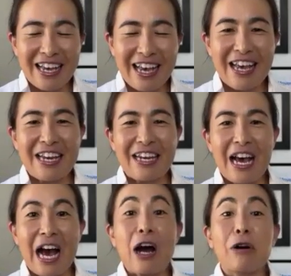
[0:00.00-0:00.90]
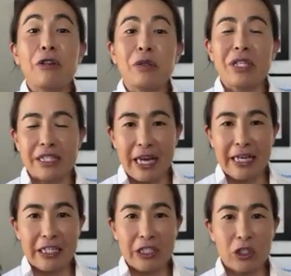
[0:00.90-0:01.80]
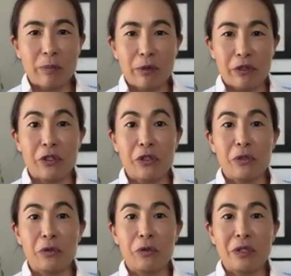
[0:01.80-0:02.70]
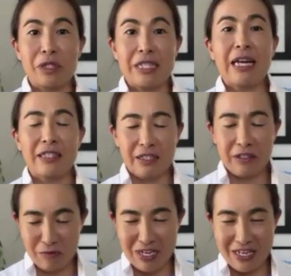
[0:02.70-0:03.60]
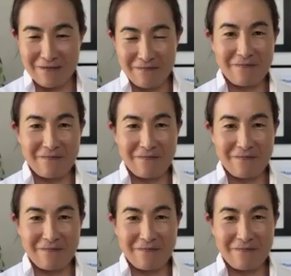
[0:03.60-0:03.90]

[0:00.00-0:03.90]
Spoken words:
and how you decided to pursue that degree.